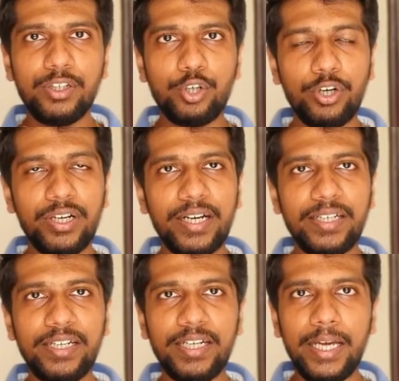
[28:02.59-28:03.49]

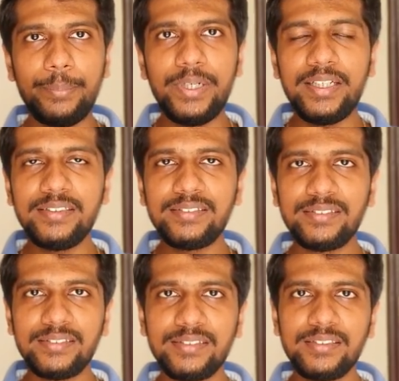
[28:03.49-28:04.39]
contracting
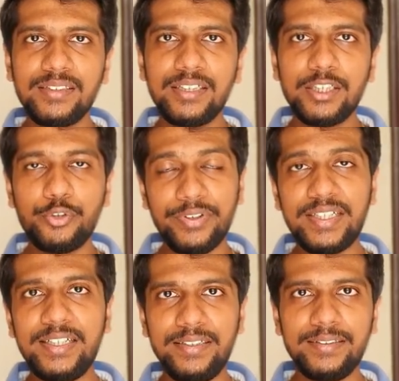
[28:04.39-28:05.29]
diabetes
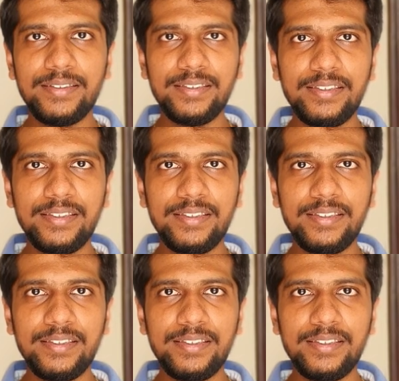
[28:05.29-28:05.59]
quickly.